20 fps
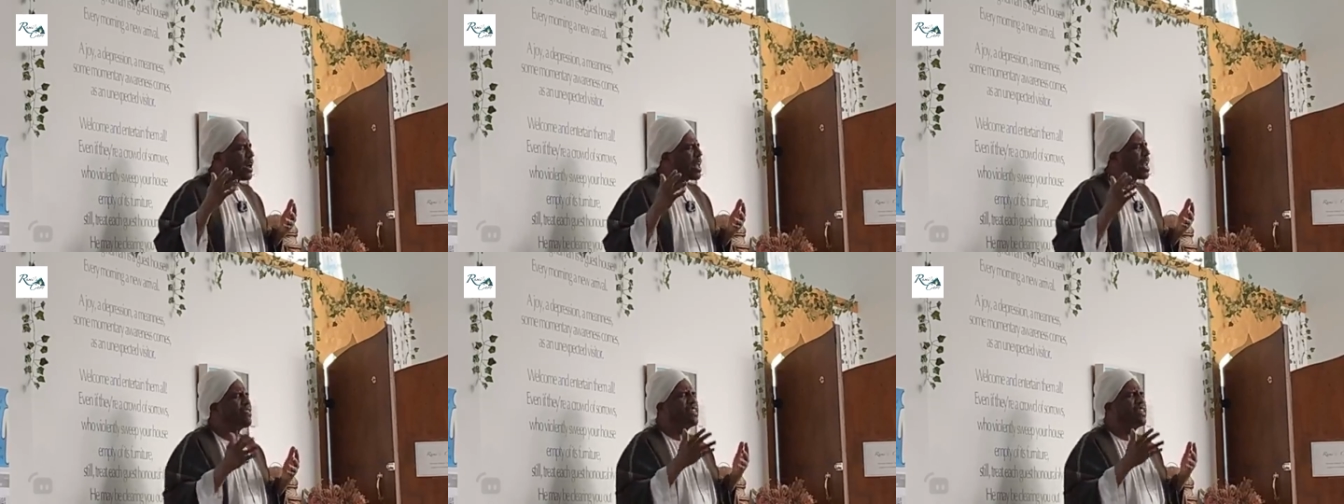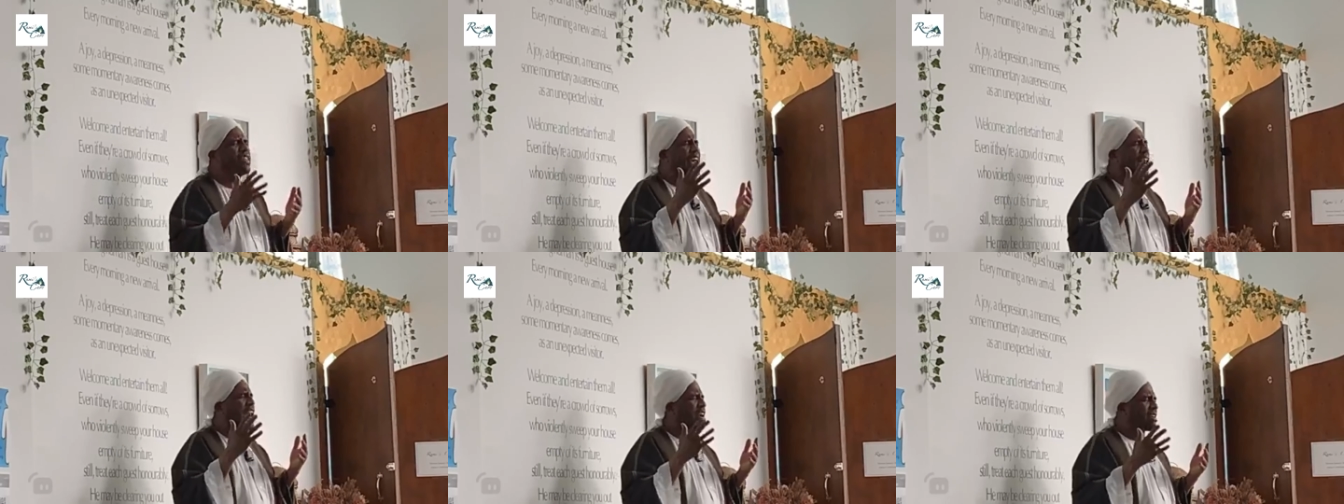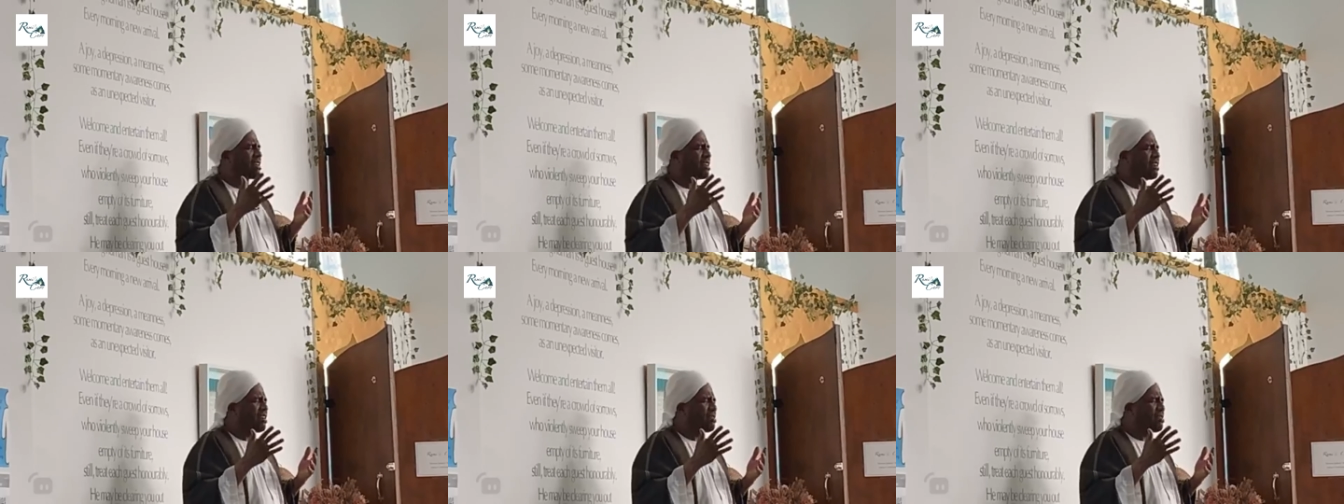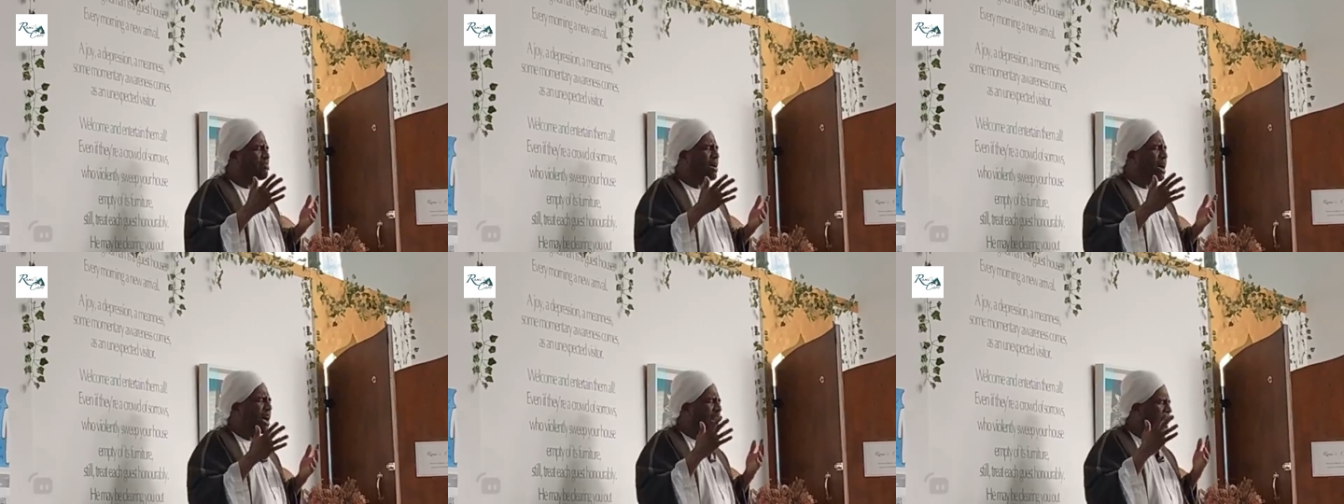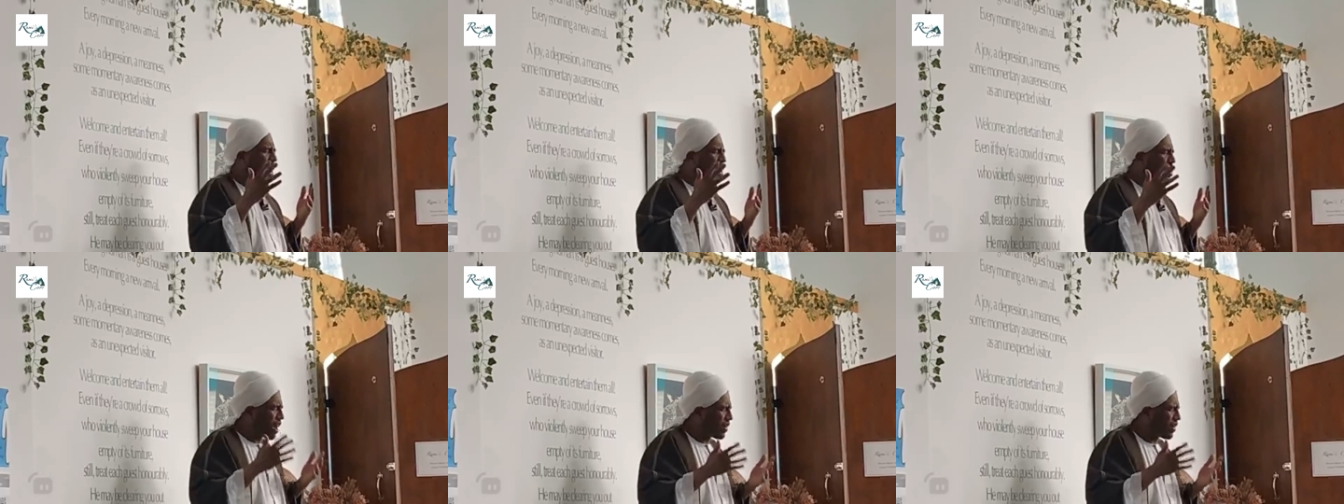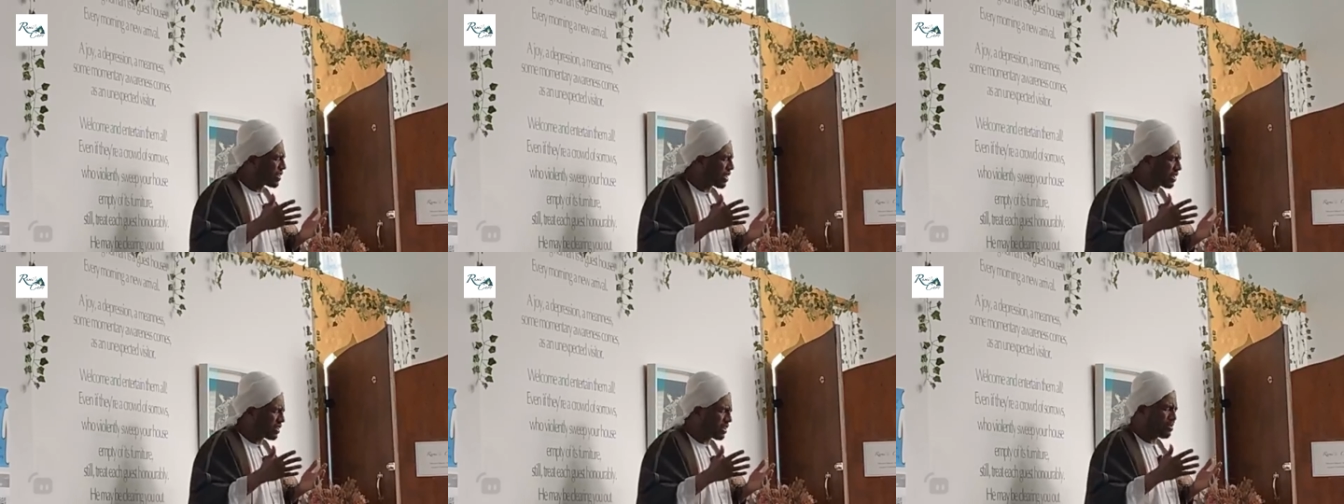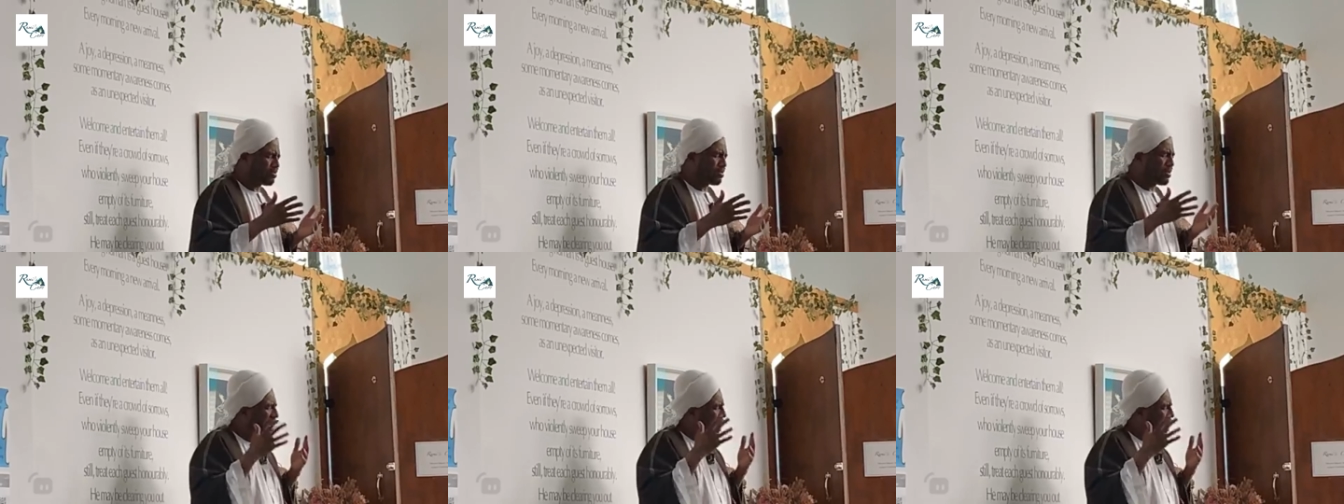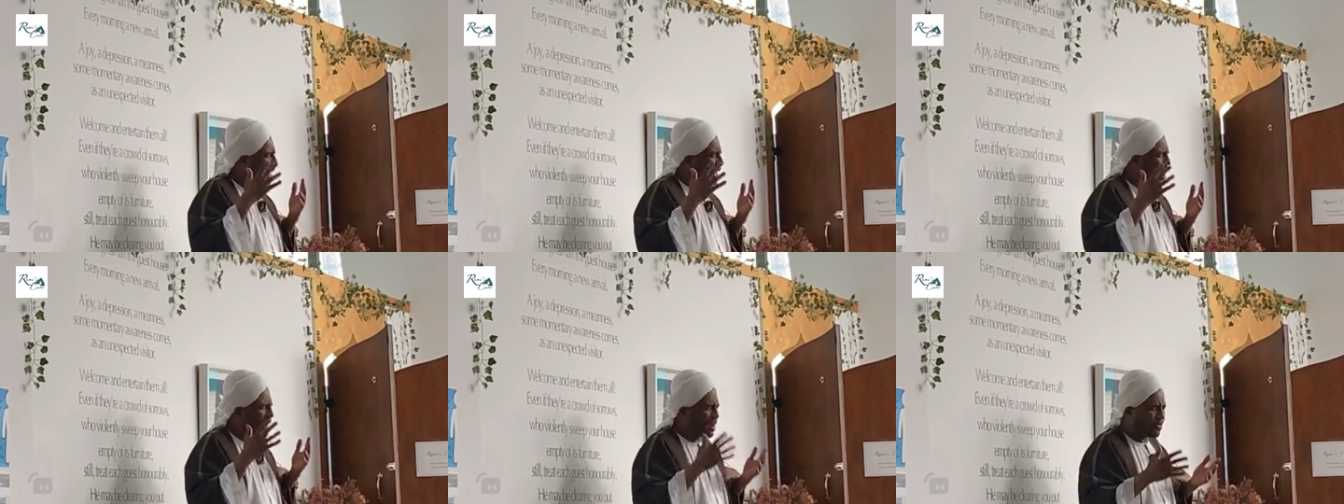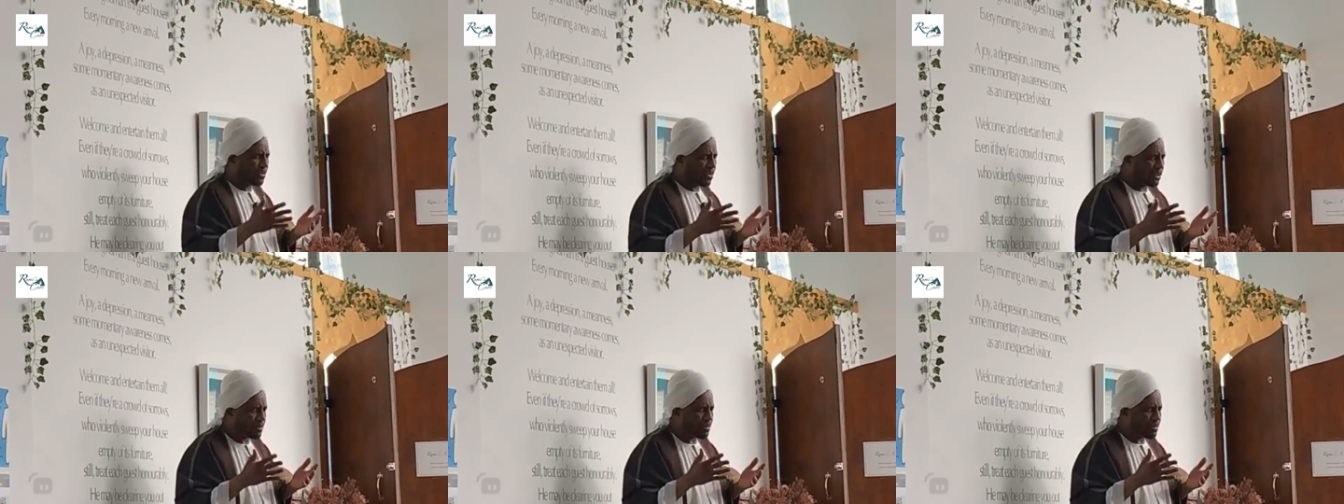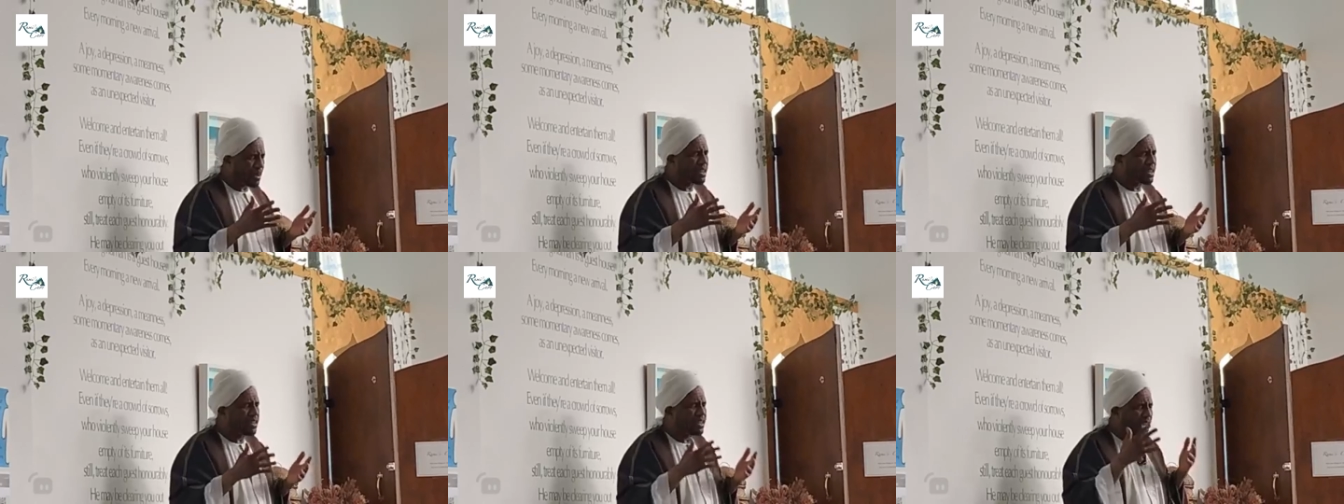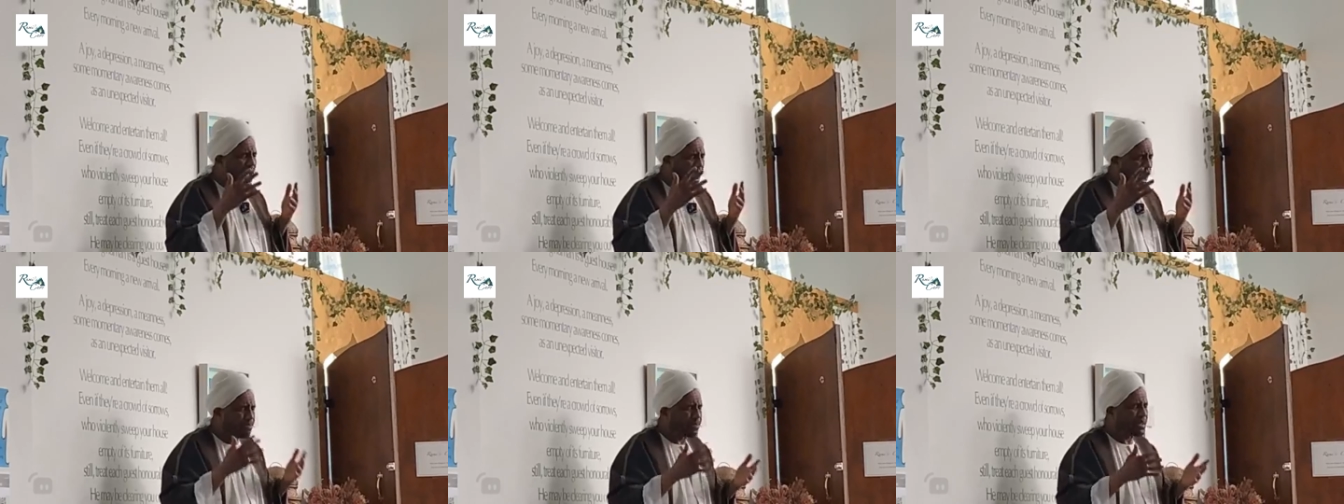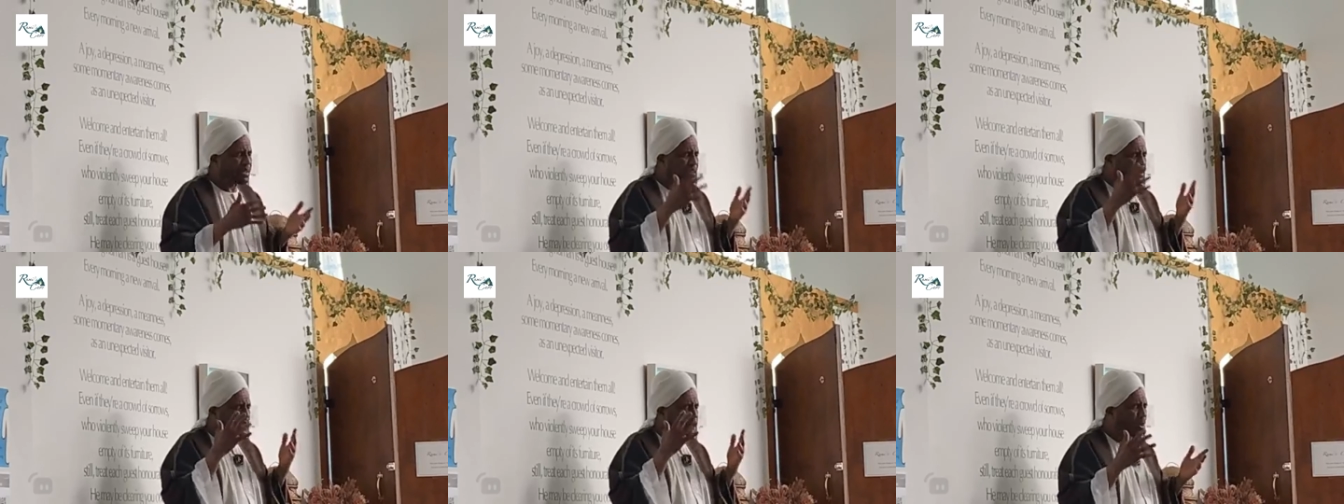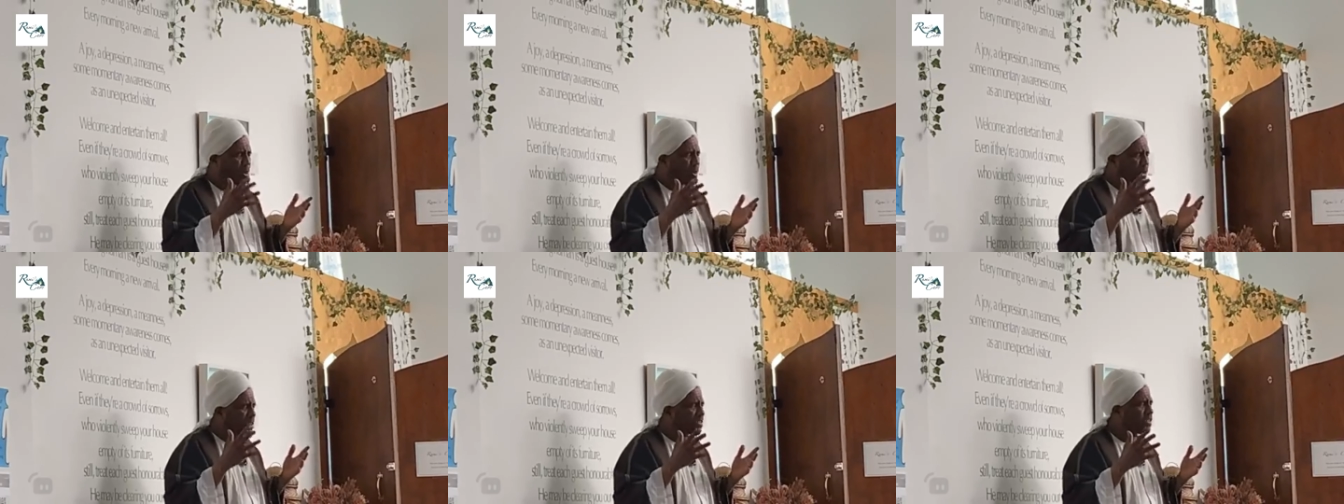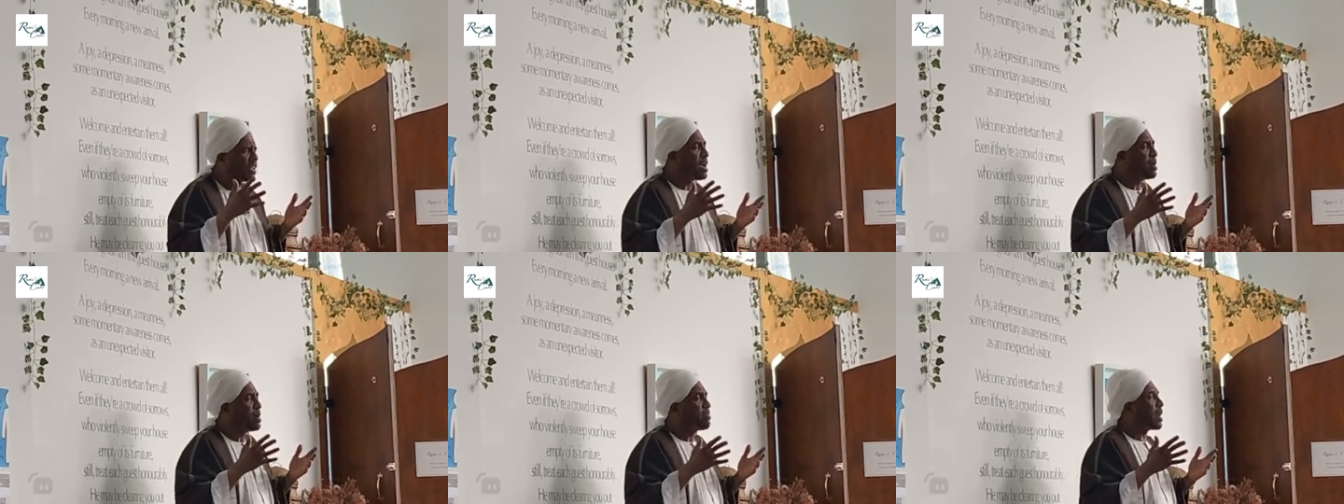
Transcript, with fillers: wherever they are. May Allah look after them. May Allah care for them. And they helped us and support us.